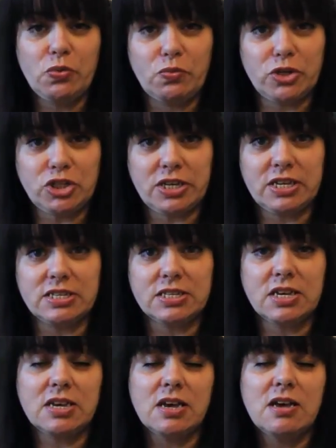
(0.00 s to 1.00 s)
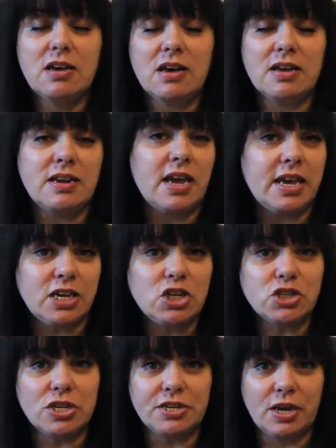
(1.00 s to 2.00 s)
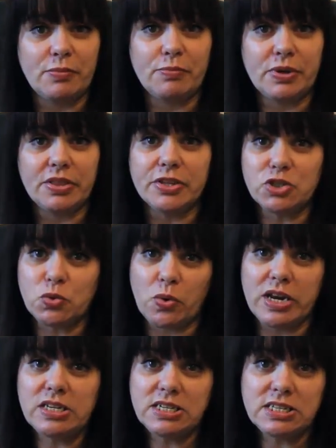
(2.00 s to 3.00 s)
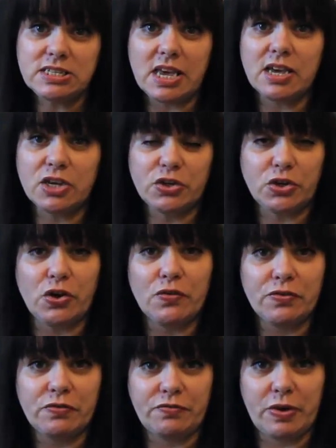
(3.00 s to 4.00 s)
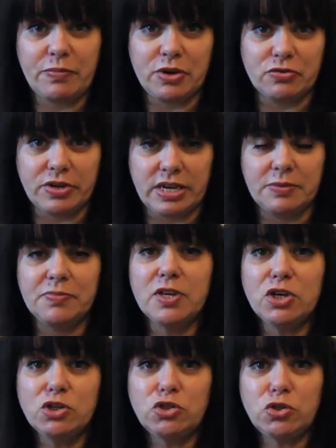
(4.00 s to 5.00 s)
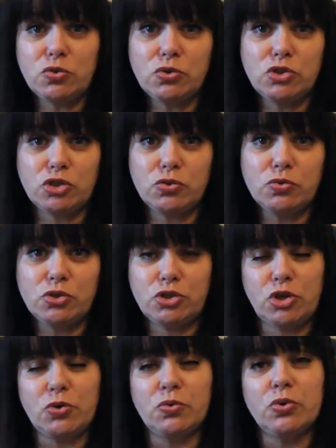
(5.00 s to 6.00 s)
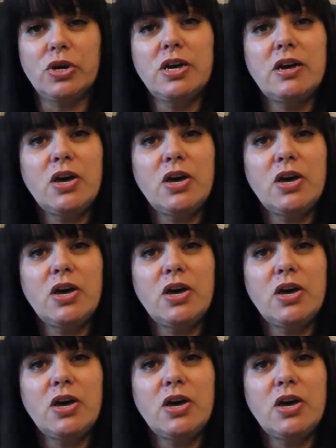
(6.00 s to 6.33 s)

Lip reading: which is an angel number, the 22nd of February, 222,